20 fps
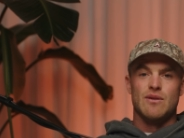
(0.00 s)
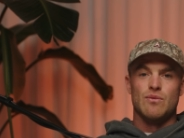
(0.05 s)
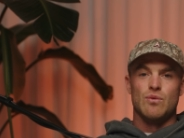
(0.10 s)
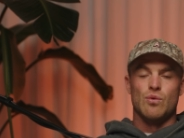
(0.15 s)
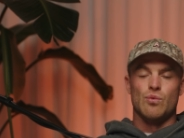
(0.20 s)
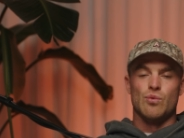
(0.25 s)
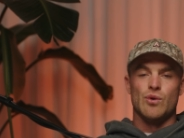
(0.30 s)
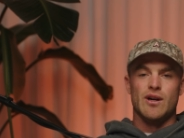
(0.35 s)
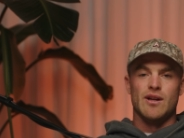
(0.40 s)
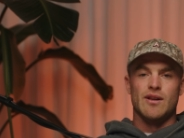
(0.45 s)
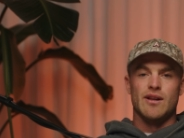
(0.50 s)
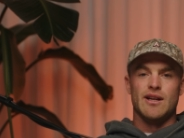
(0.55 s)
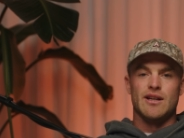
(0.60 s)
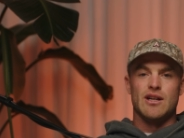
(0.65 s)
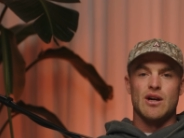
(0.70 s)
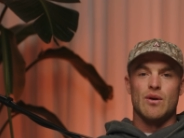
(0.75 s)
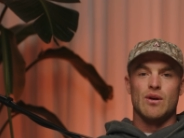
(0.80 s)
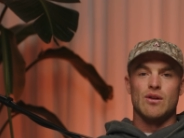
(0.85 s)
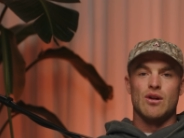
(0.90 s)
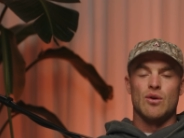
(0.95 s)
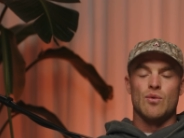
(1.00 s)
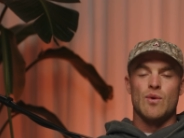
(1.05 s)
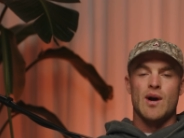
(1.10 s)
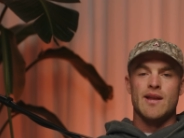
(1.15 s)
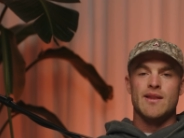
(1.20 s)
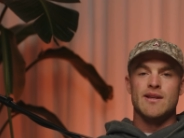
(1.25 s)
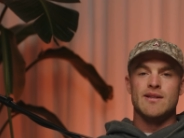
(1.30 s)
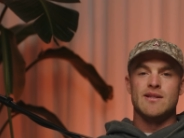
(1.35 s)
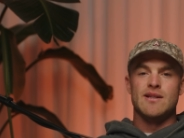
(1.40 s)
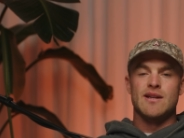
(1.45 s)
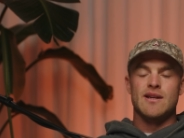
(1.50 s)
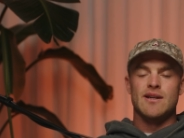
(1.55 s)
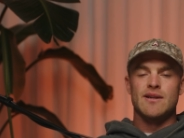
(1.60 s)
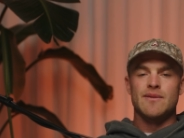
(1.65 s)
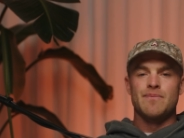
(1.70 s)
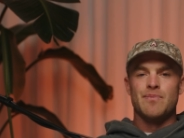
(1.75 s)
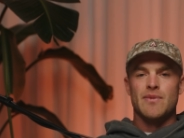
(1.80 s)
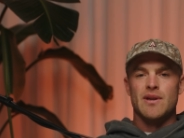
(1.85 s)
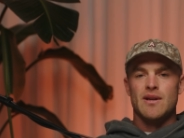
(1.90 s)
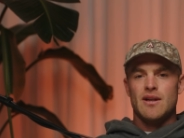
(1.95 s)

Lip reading: will really go a long way this year.